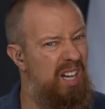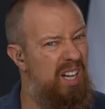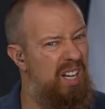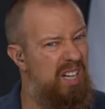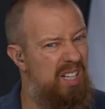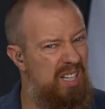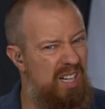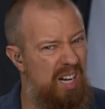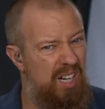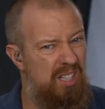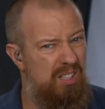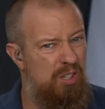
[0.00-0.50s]

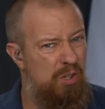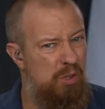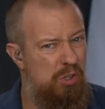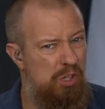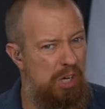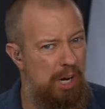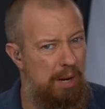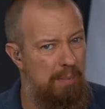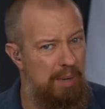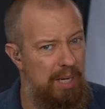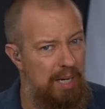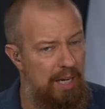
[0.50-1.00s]
Not too
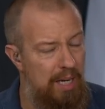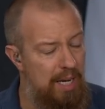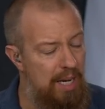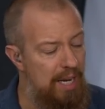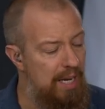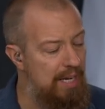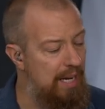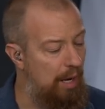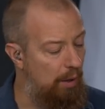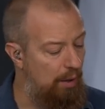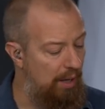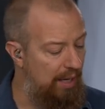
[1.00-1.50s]
shabby.
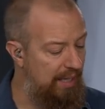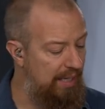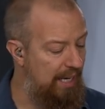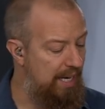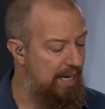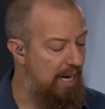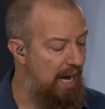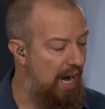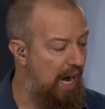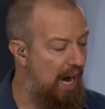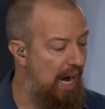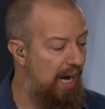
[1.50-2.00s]
Now,
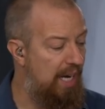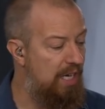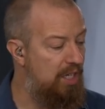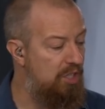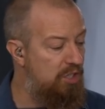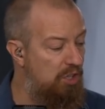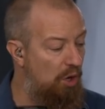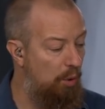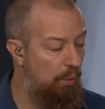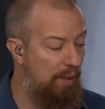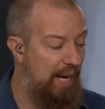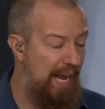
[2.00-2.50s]
again, I
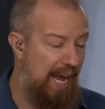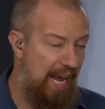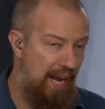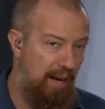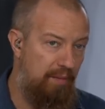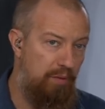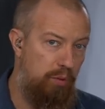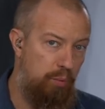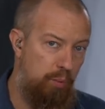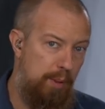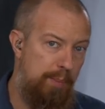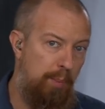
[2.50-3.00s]
don't
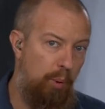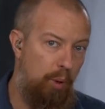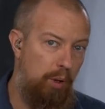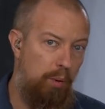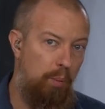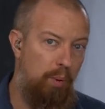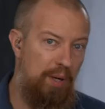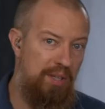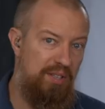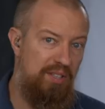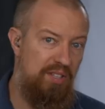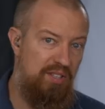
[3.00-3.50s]
have
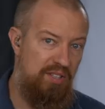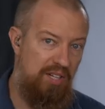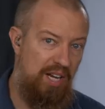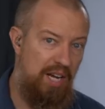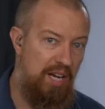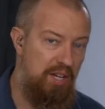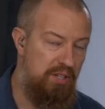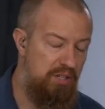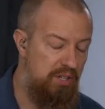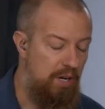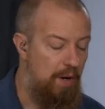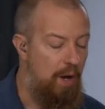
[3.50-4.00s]
3.1 to
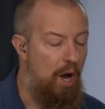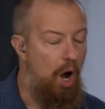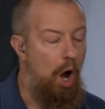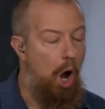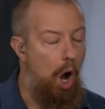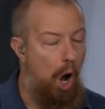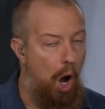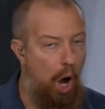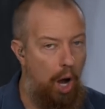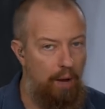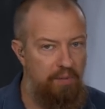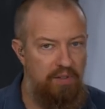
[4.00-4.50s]
test.
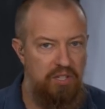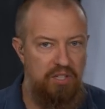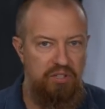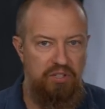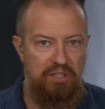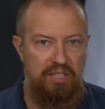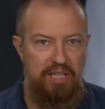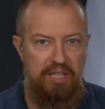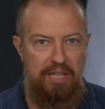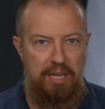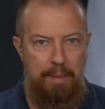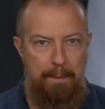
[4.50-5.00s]

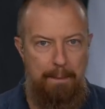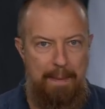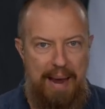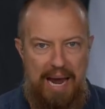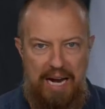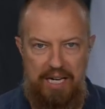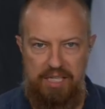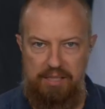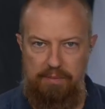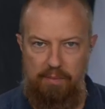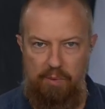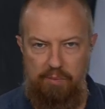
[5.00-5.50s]
Obviously, the
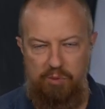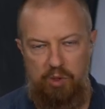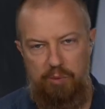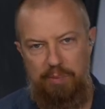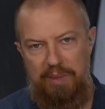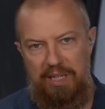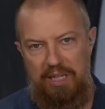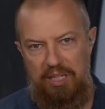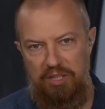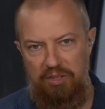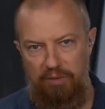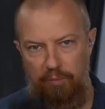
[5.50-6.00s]
maximum
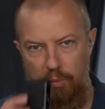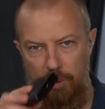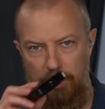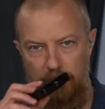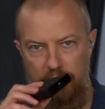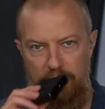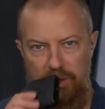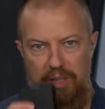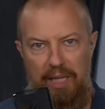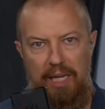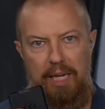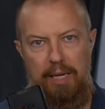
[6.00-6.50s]
speeds of what are
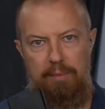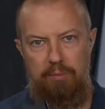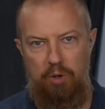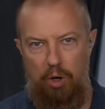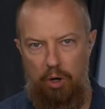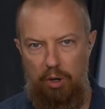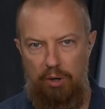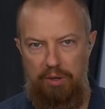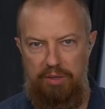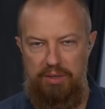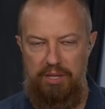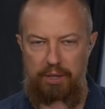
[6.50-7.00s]
claimed
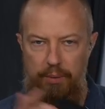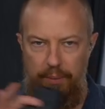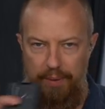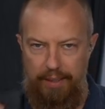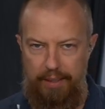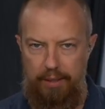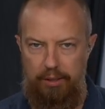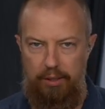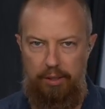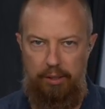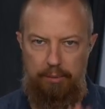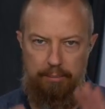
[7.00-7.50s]
are
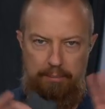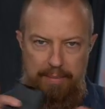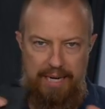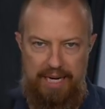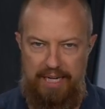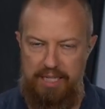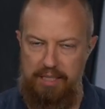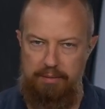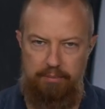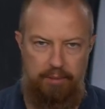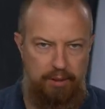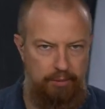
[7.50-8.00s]
theoretical
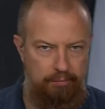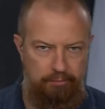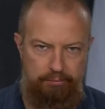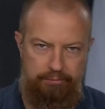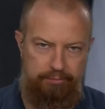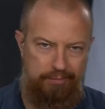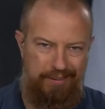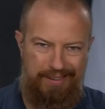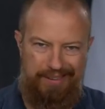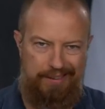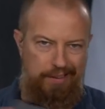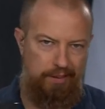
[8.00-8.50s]
maximum.
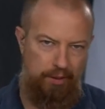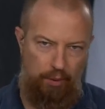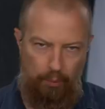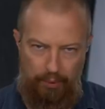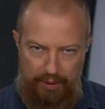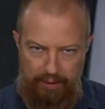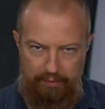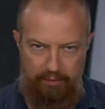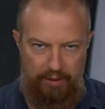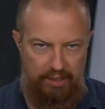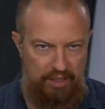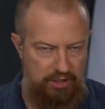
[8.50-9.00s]
No one
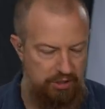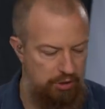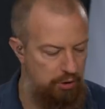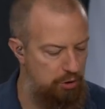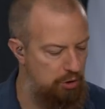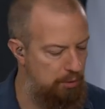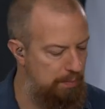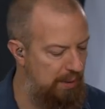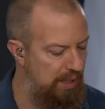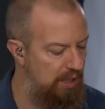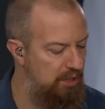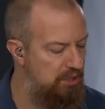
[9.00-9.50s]
ever hits those
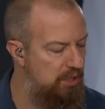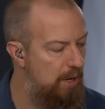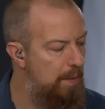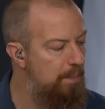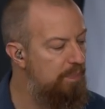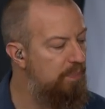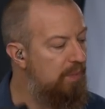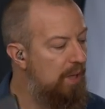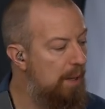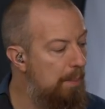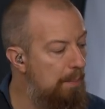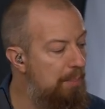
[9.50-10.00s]
speeds.
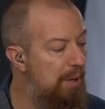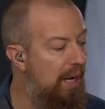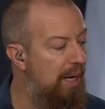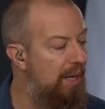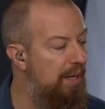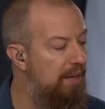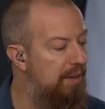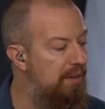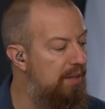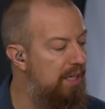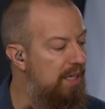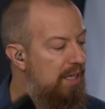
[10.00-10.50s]
But
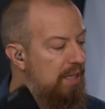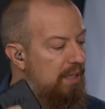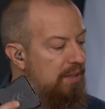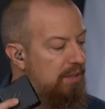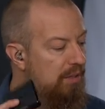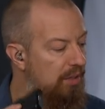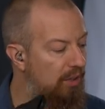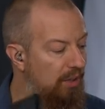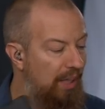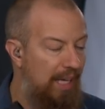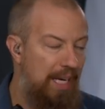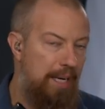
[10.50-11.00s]
the
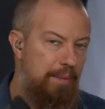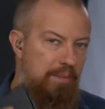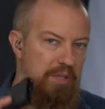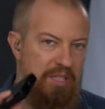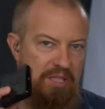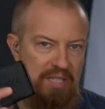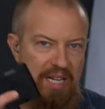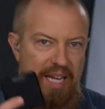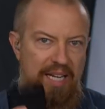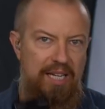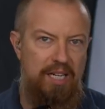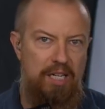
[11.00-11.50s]
claimed
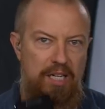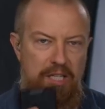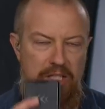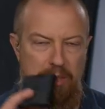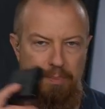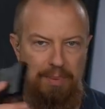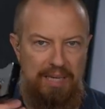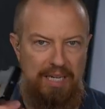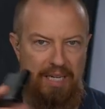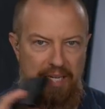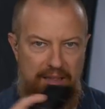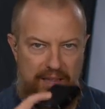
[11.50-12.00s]
data
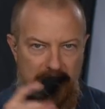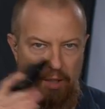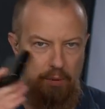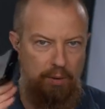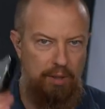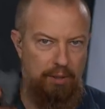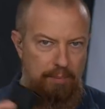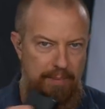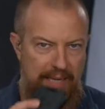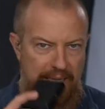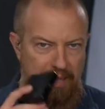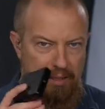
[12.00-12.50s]
speed,
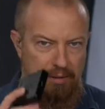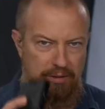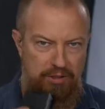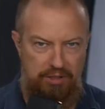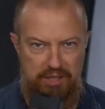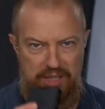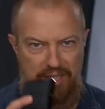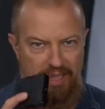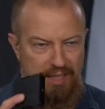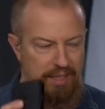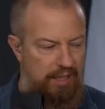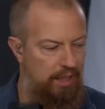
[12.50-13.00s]
theoretical max,
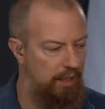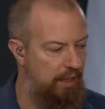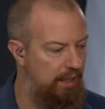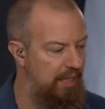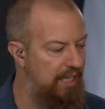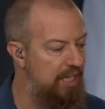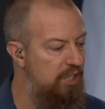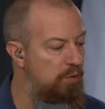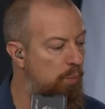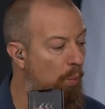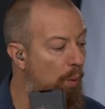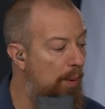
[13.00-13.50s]
yada yada,
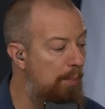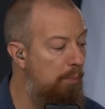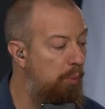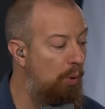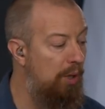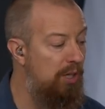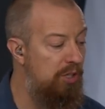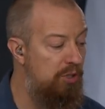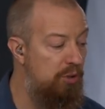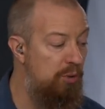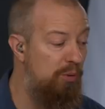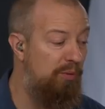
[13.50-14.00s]
is
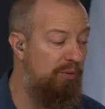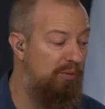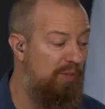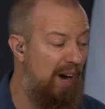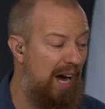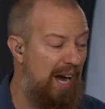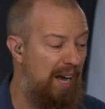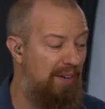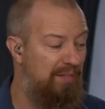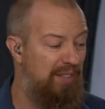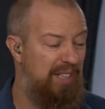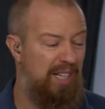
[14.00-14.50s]
1.25
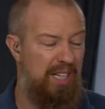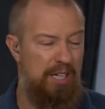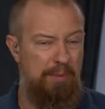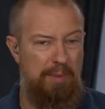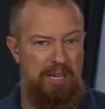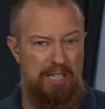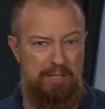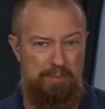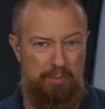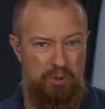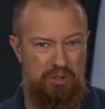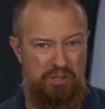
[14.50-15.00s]

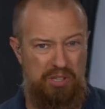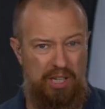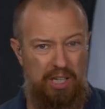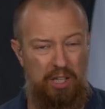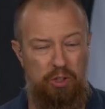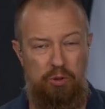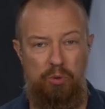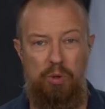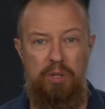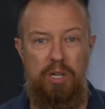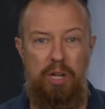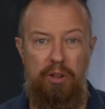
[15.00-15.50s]
gigabytes per second.
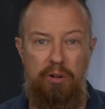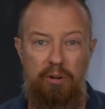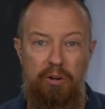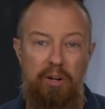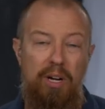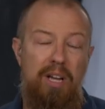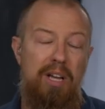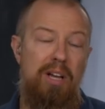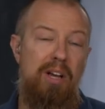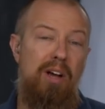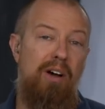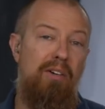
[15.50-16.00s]
So another
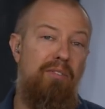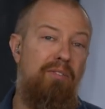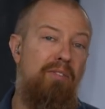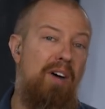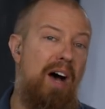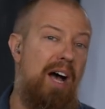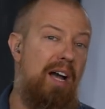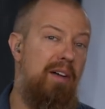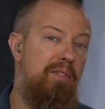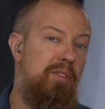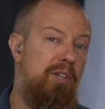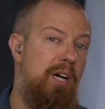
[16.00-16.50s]

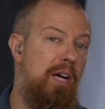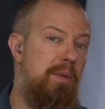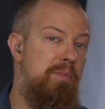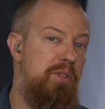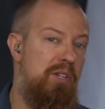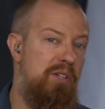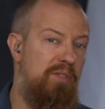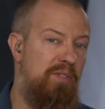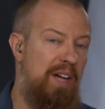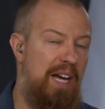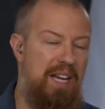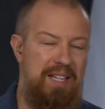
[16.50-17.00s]
five times
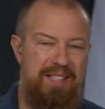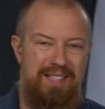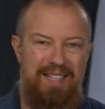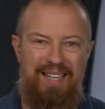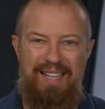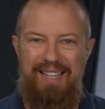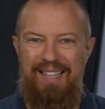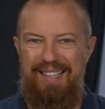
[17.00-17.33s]
as fast.